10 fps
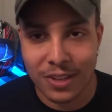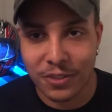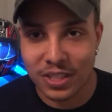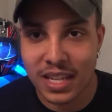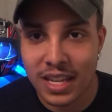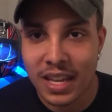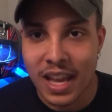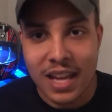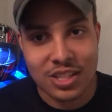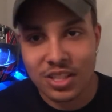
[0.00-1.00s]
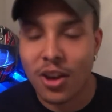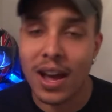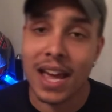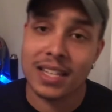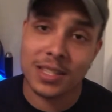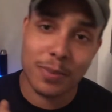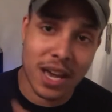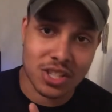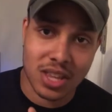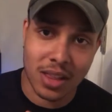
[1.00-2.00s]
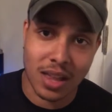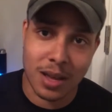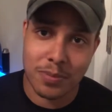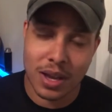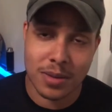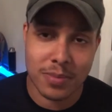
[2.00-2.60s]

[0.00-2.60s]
If you did, just go ahead, smash that like button,